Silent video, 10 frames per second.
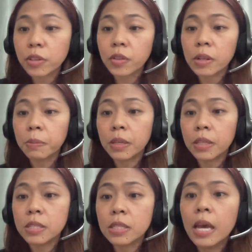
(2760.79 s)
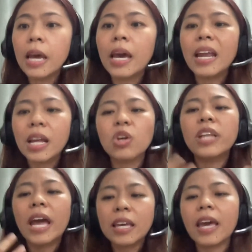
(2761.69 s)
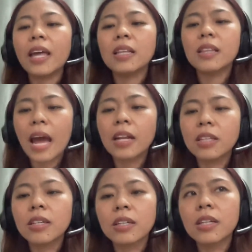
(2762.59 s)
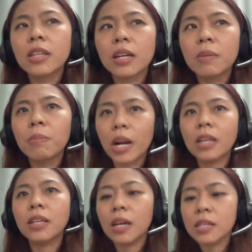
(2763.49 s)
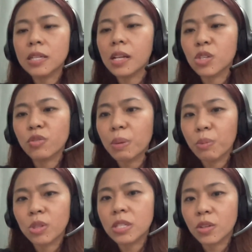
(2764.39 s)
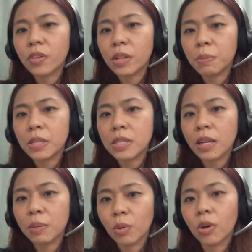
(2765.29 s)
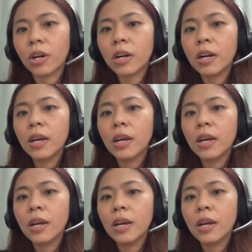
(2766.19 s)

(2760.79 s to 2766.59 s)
the Philippines, and I thought I can't handle the marketing and sales of my books in the Philippines anymore.